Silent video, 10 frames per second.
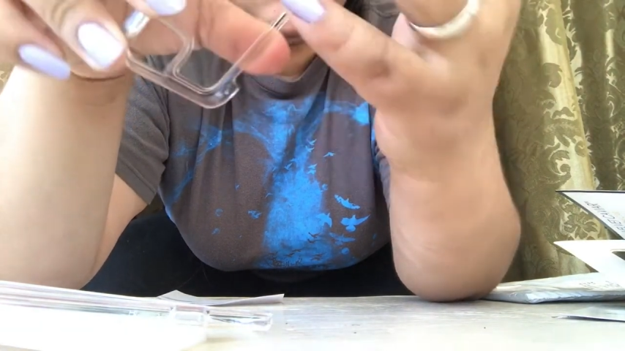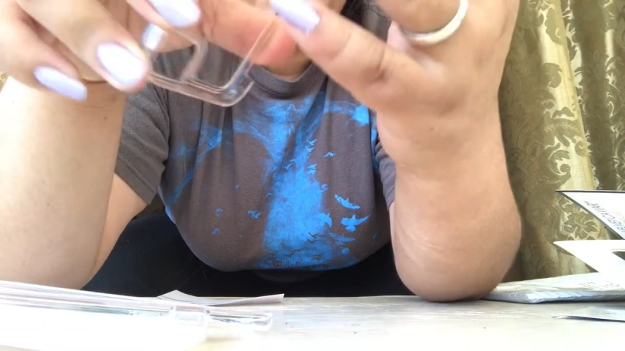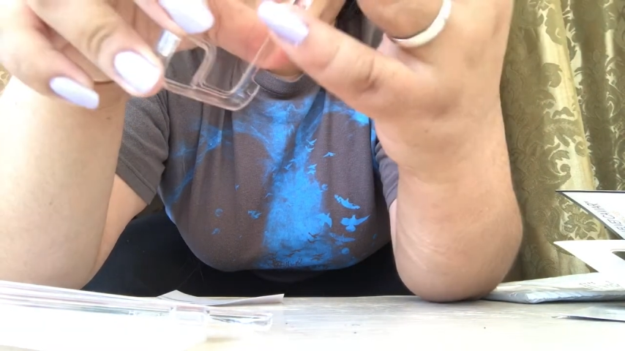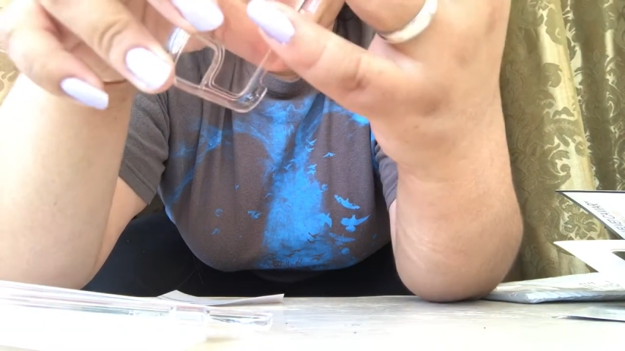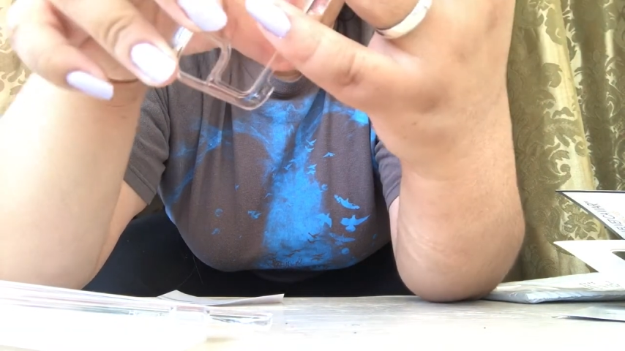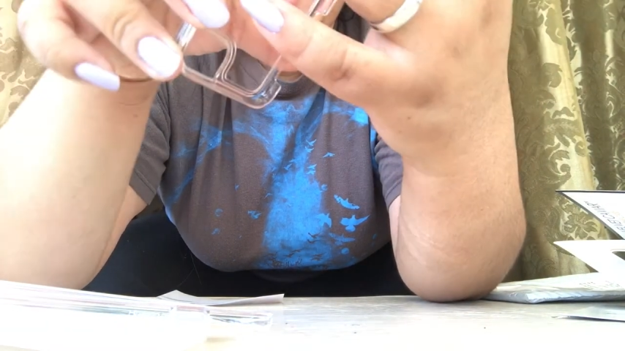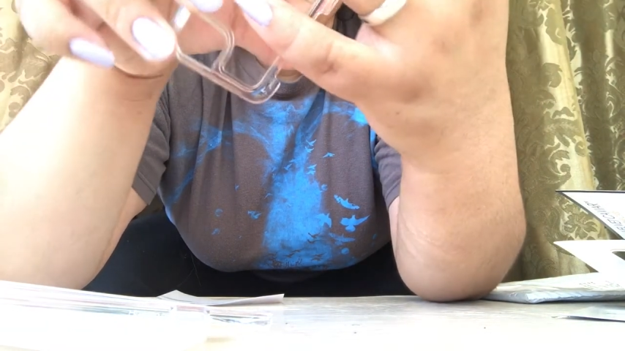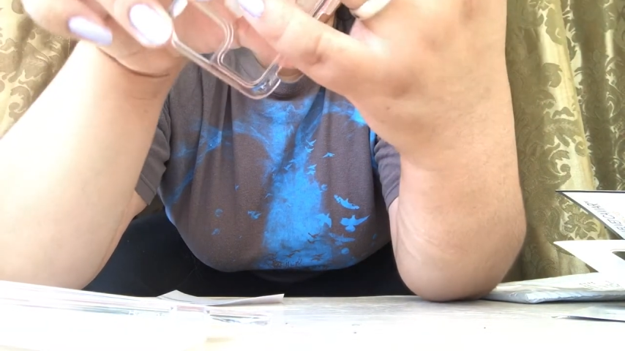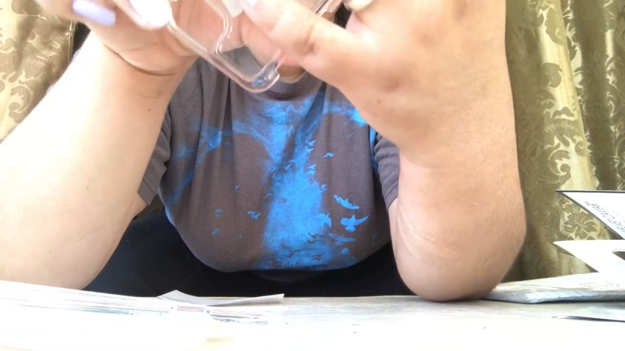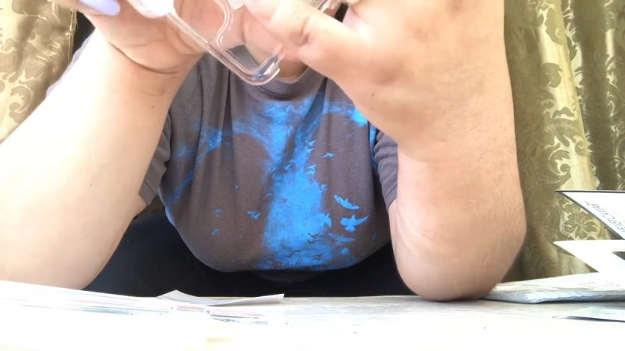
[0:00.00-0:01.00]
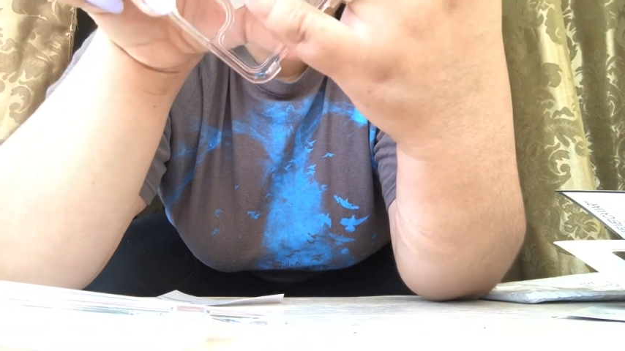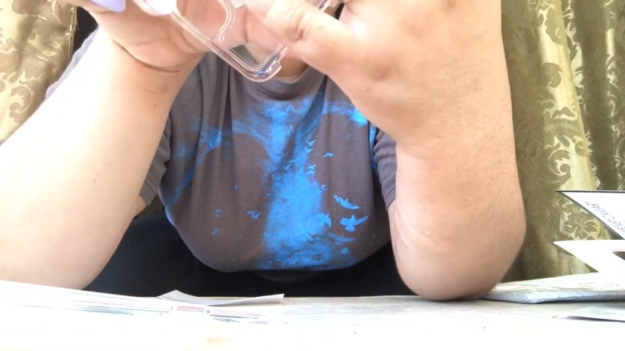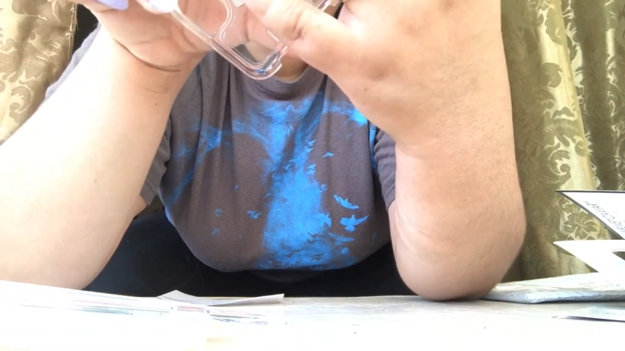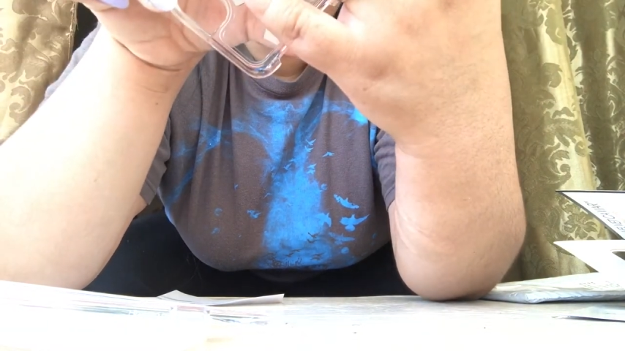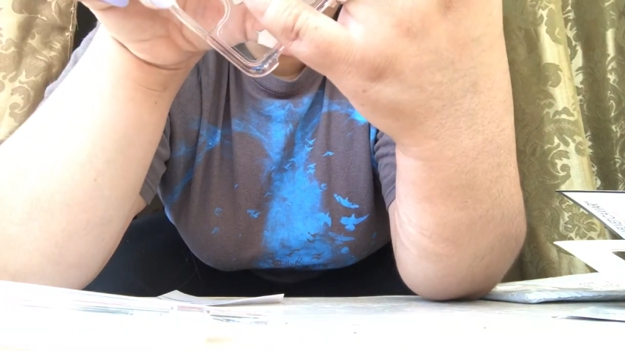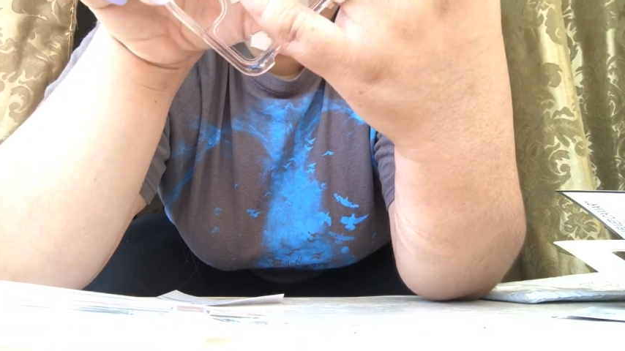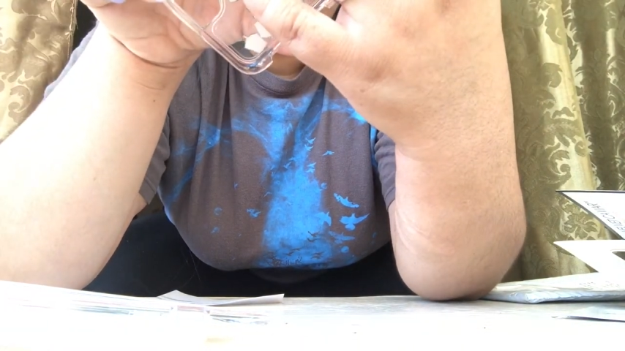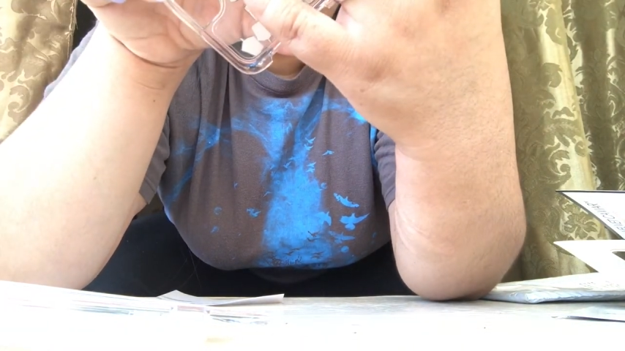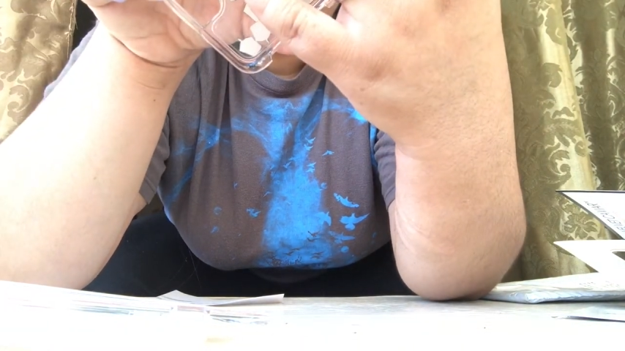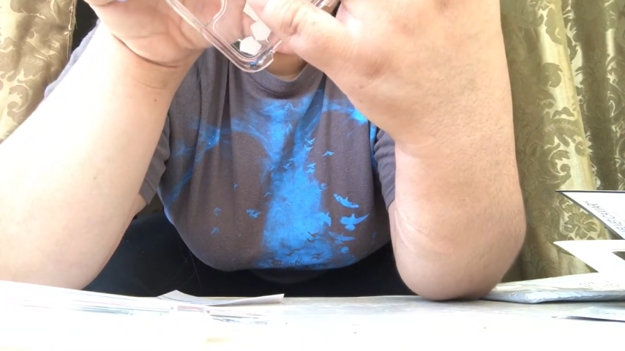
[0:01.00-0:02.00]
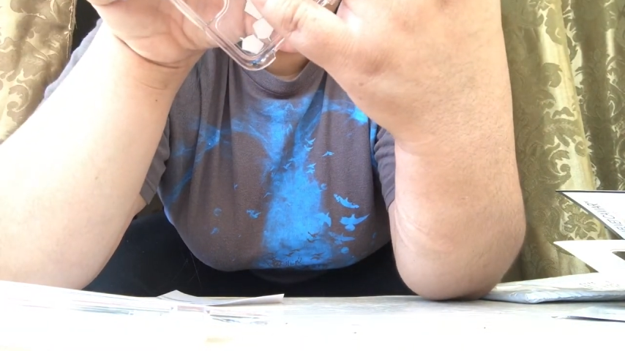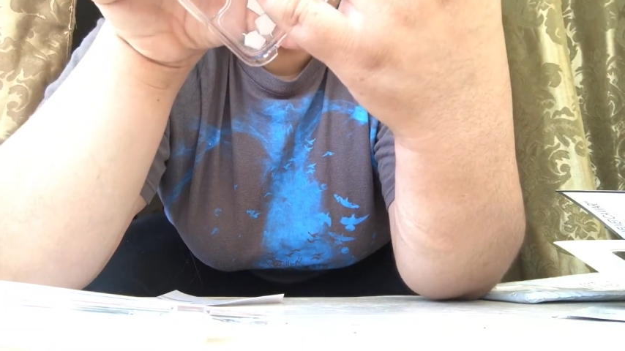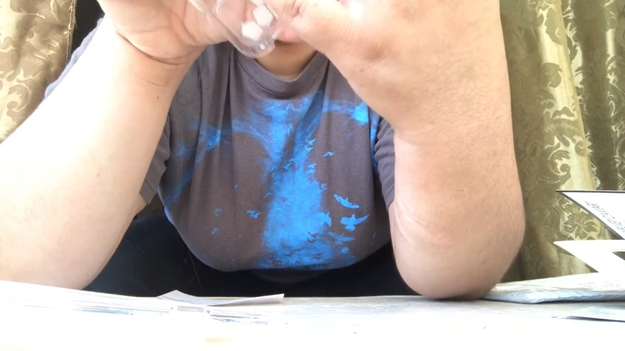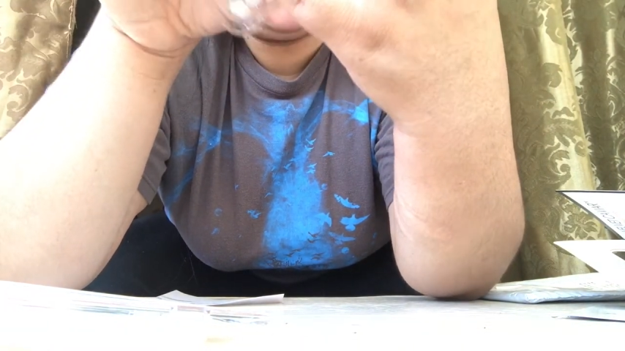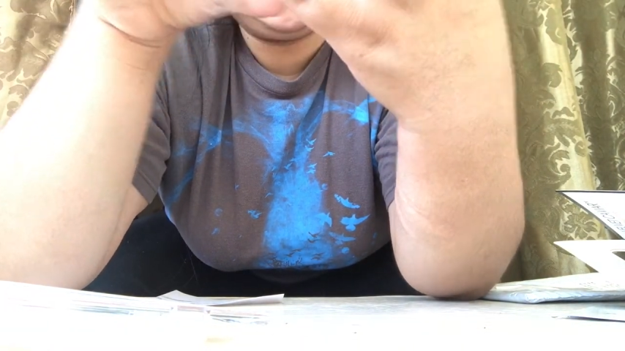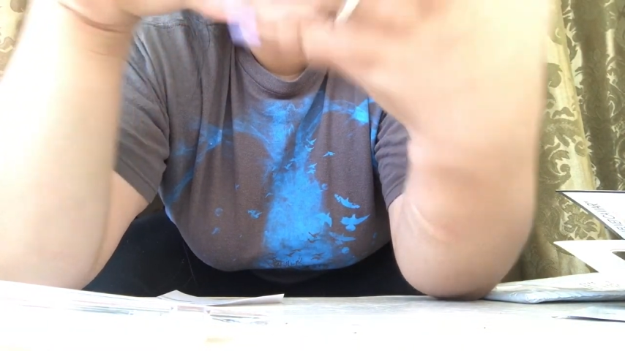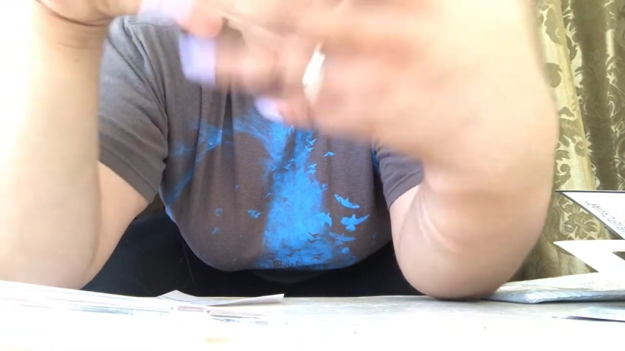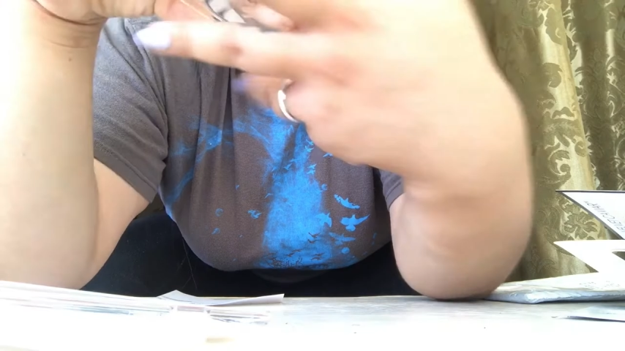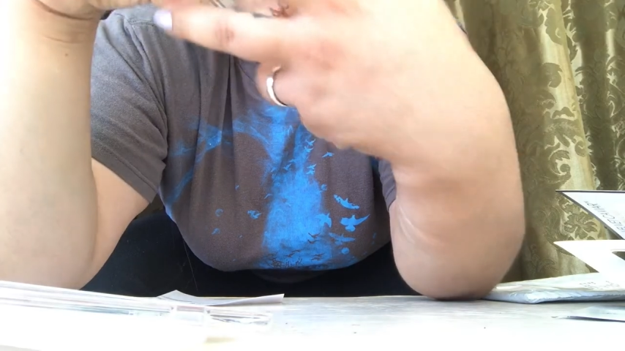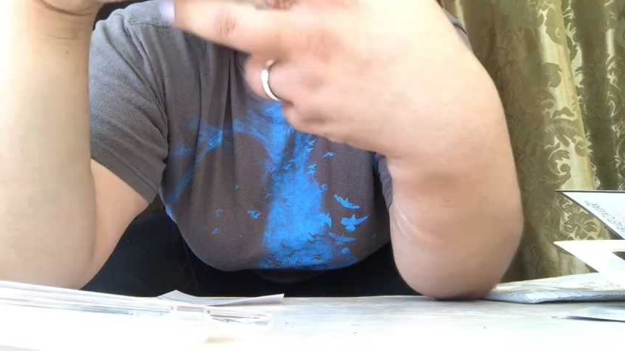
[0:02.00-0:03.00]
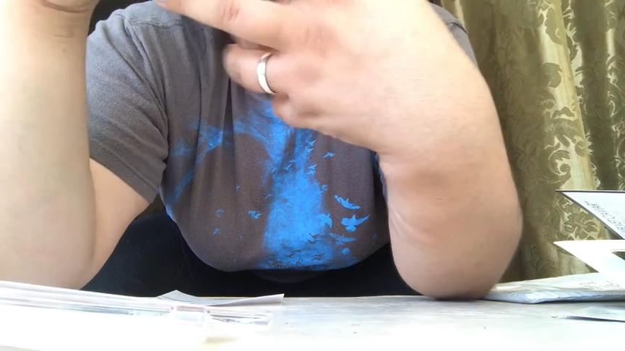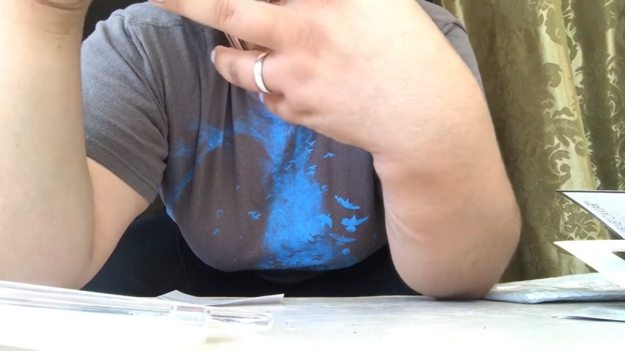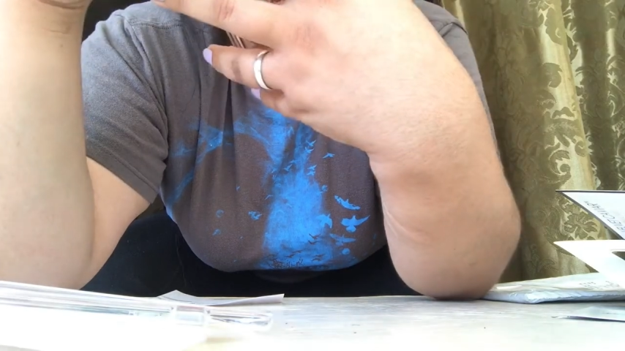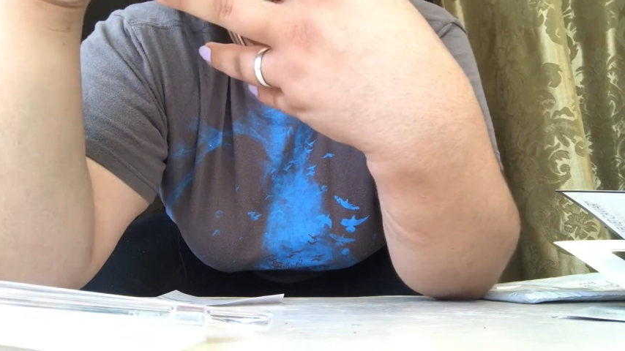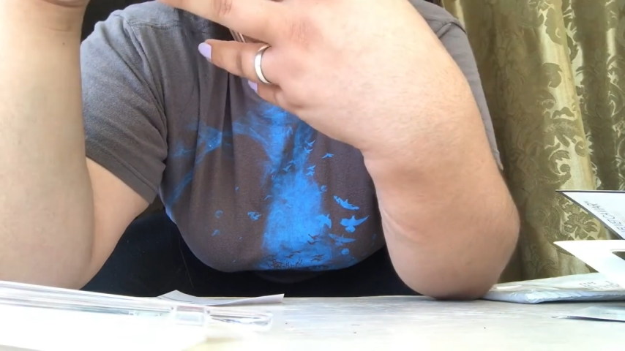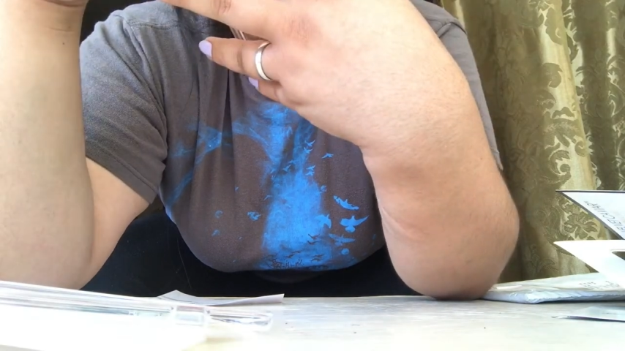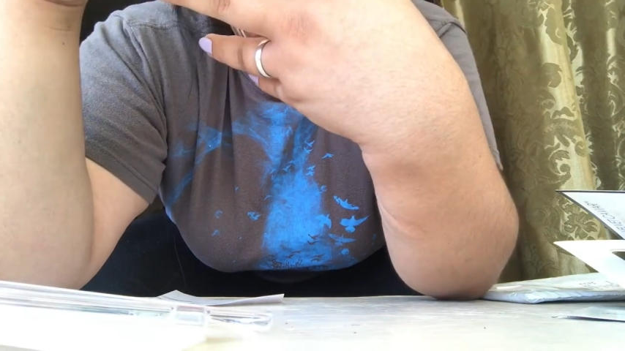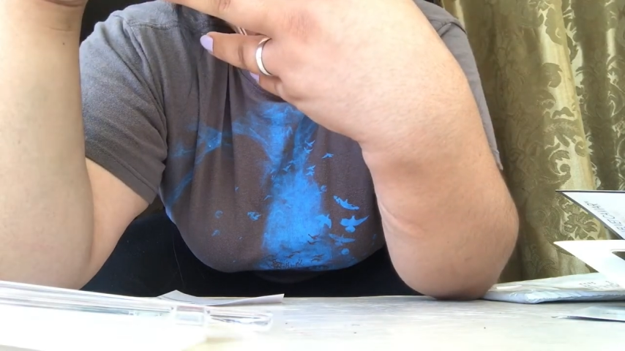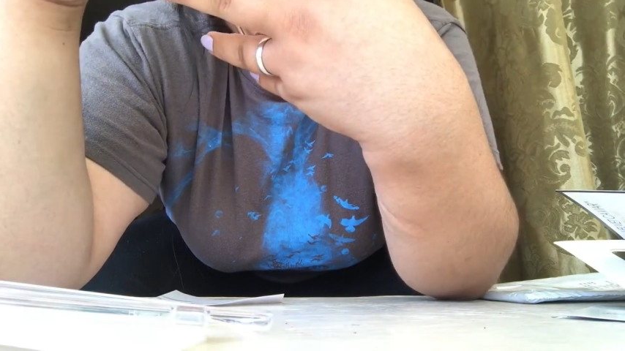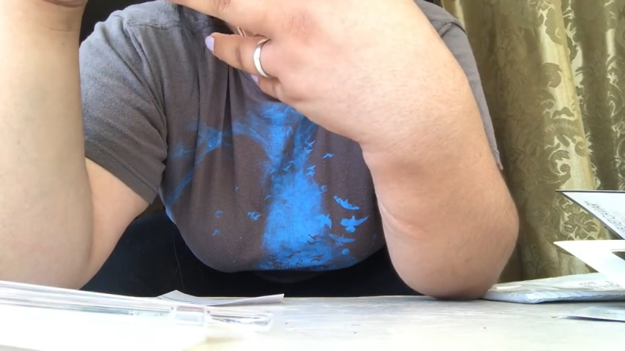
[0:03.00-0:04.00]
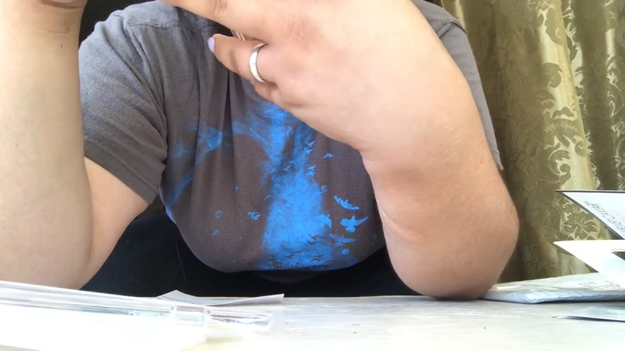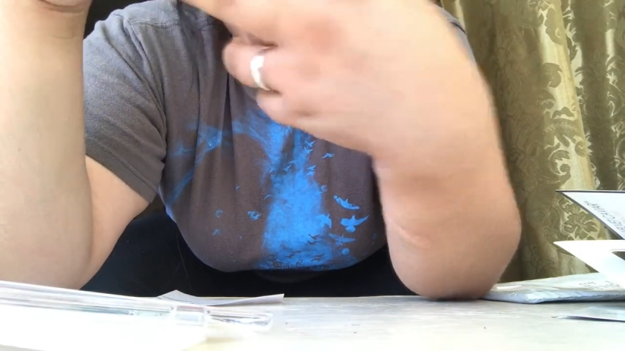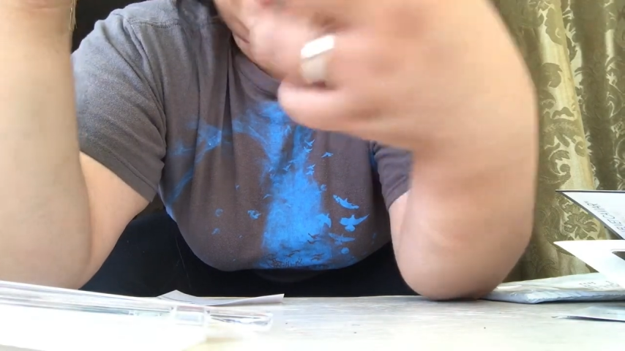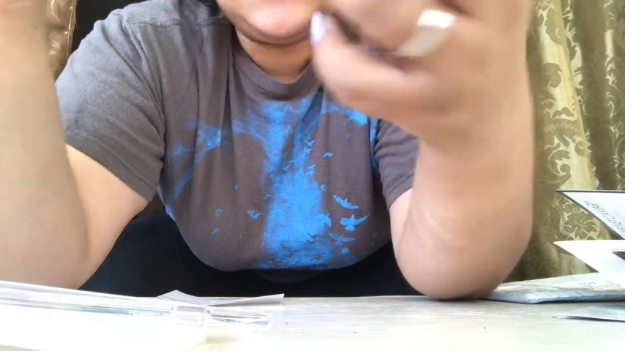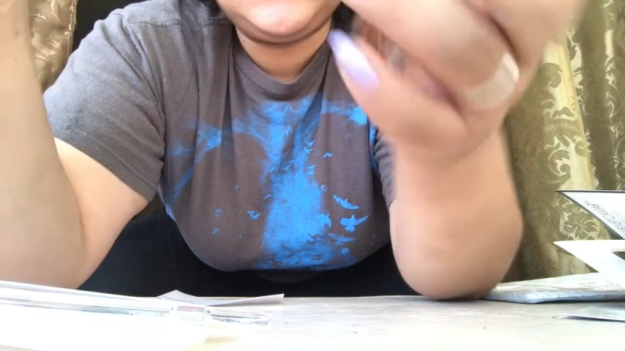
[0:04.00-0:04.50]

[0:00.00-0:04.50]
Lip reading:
(no speaker visible)